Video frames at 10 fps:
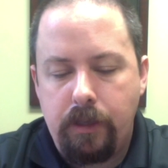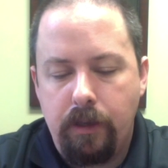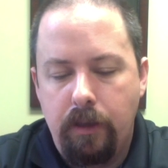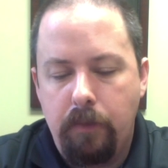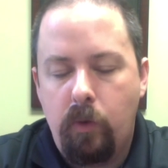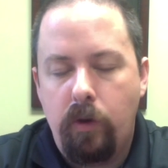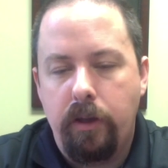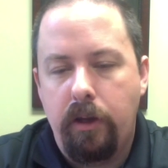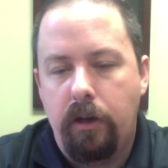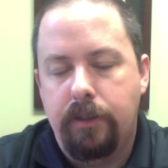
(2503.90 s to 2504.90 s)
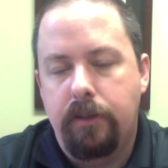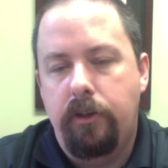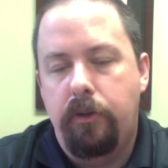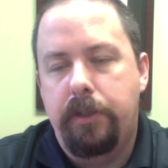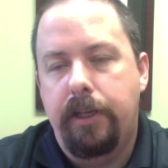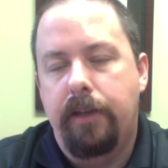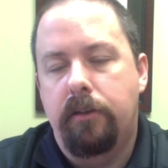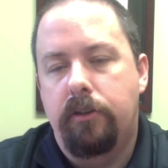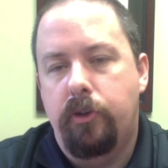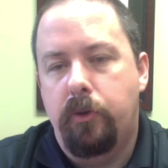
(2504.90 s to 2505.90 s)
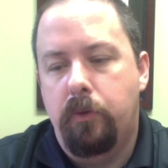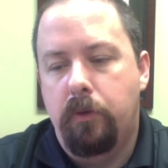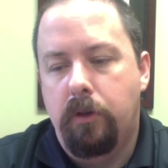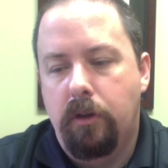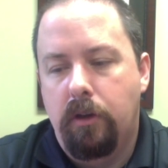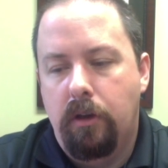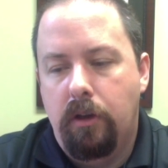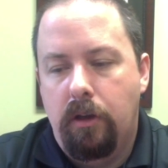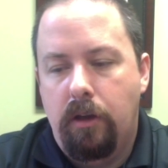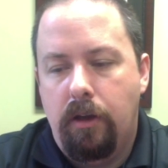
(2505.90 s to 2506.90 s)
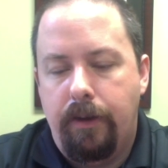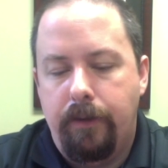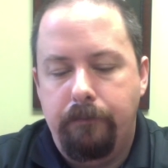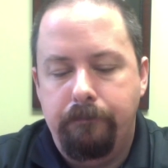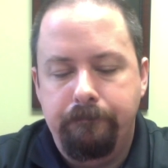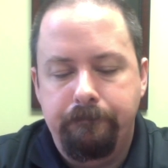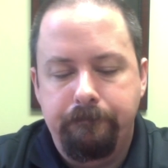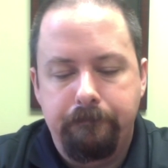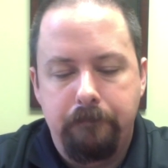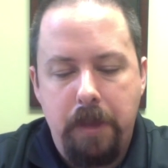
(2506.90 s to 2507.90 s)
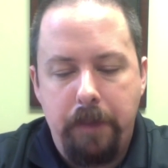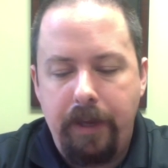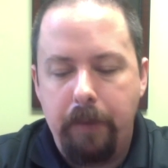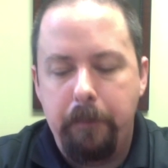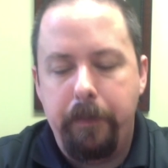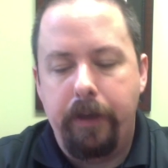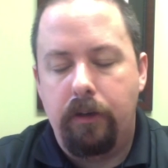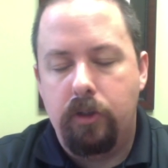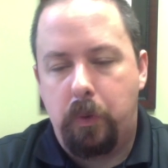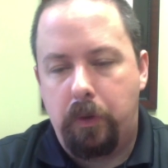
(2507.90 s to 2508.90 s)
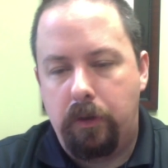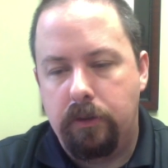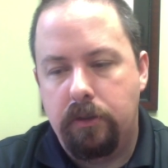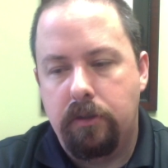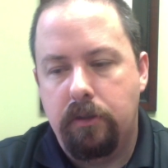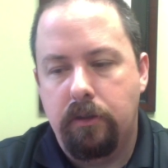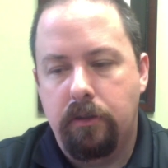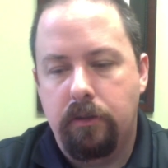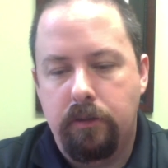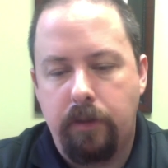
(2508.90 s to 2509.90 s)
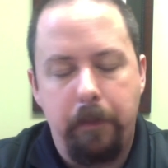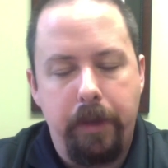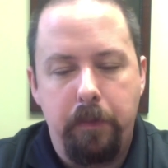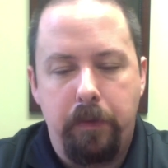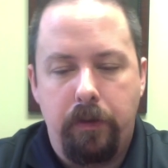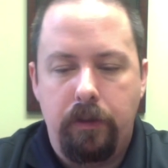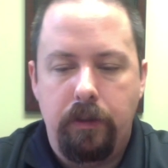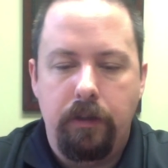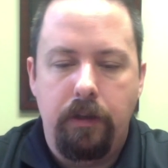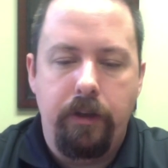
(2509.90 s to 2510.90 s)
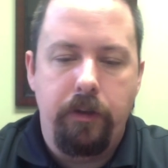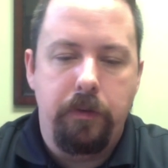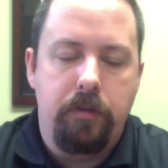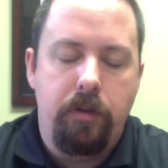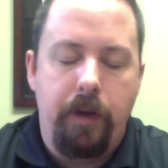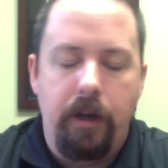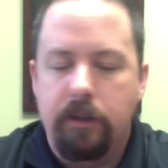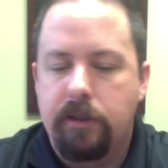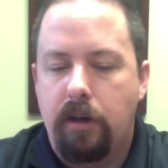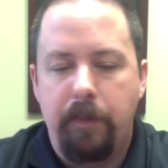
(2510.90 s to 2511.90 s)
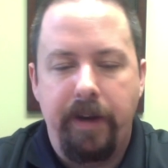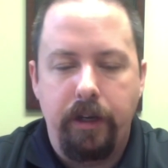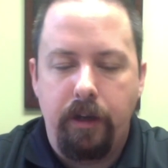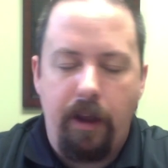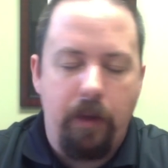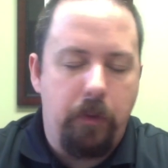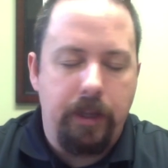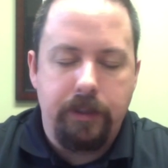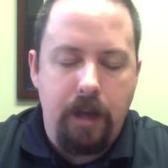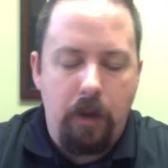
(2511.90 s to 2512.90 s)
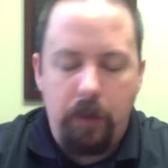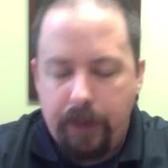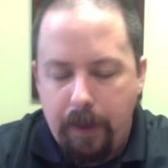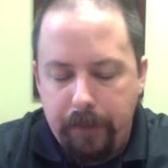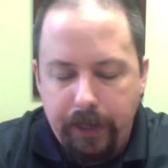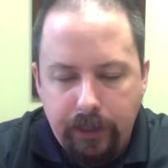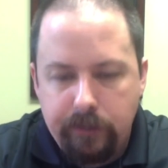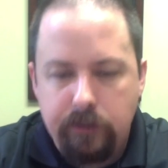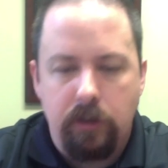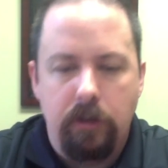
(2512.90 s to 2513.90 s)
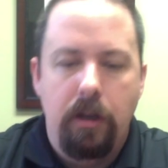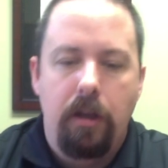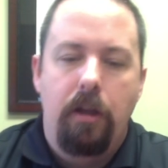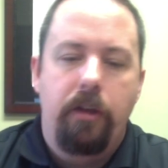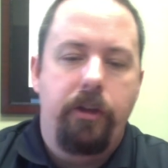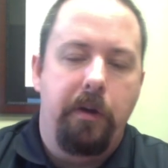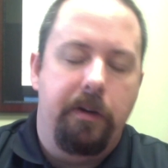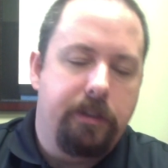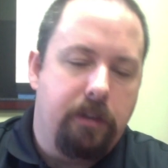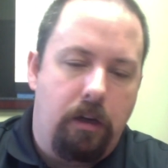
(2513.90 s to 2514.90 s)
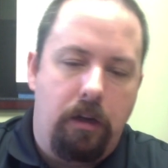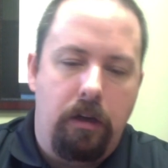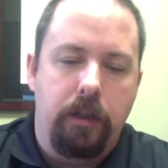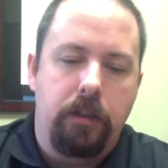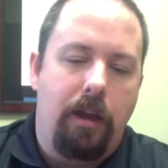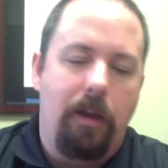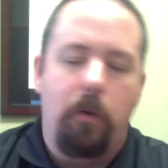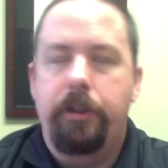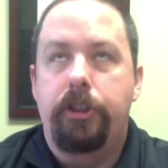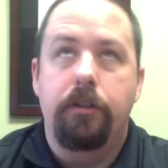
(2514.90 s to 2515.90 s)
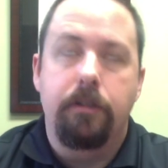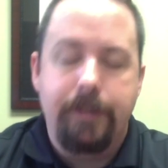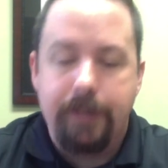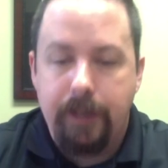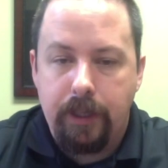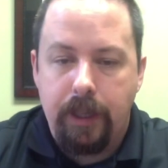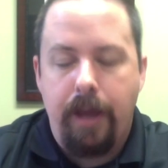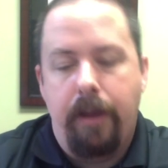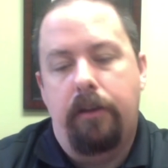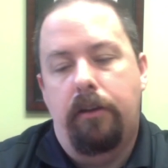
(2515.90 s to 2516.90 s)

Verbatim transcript: the more that you you tend to um, maybe get bitter towards some people, and you, hear a sermon and you're like, well, that's not what that means, or you hear a song and you're like, we shouldn't sing that.